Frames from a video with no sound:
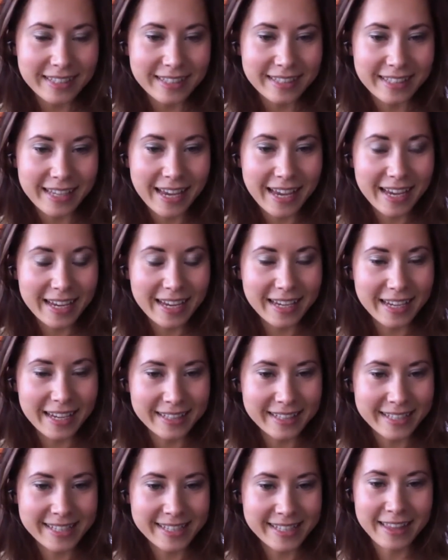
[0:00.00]
yay,
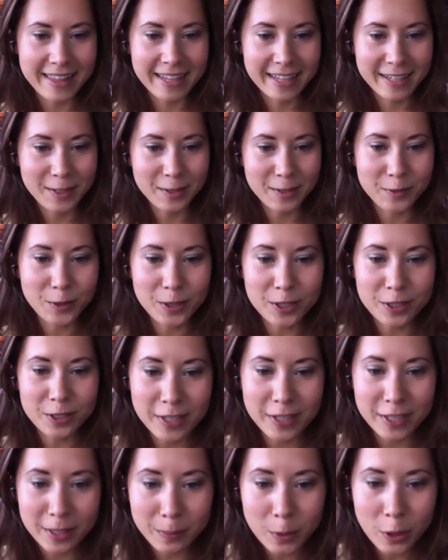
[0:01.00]
Elisa, thank you for
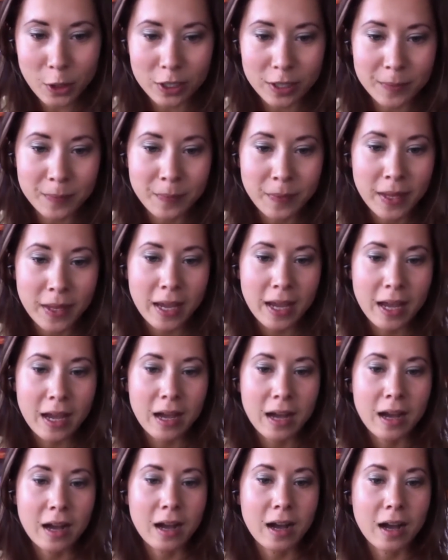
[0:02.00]
ordering the book.
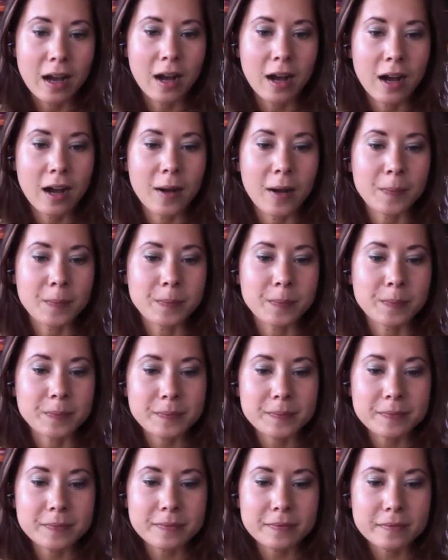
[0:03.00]

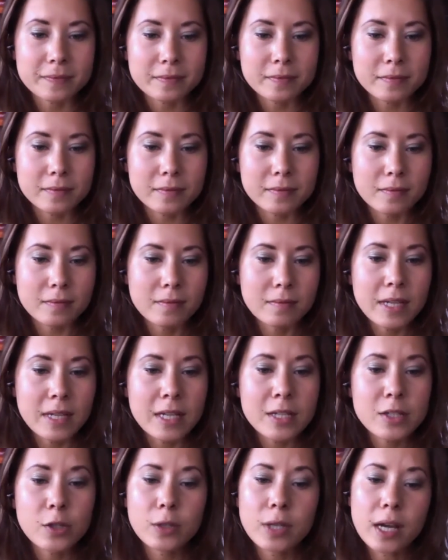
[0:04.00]

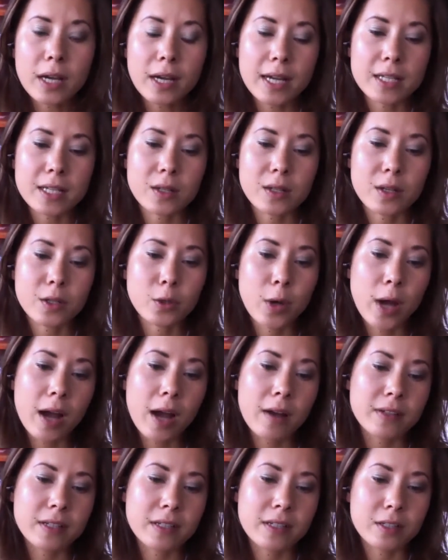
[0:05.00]
So yeah, guys,
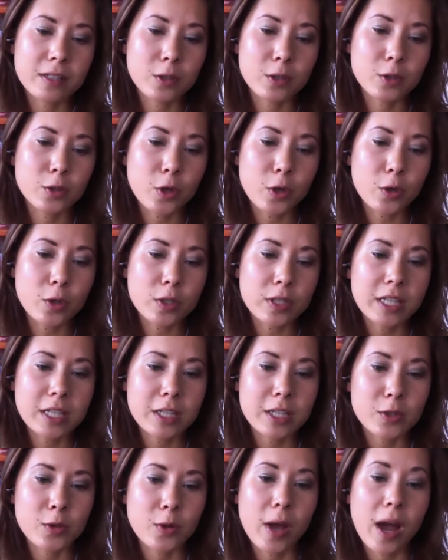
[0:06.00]
you don't
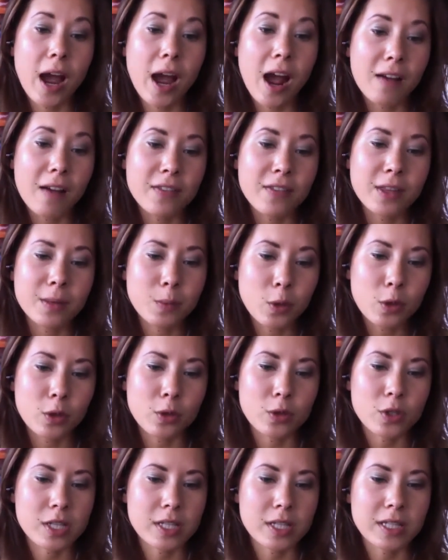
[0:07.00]
need to have the book, you
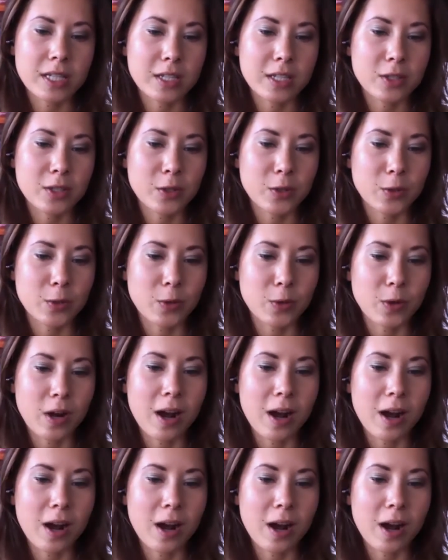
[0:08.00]
just need to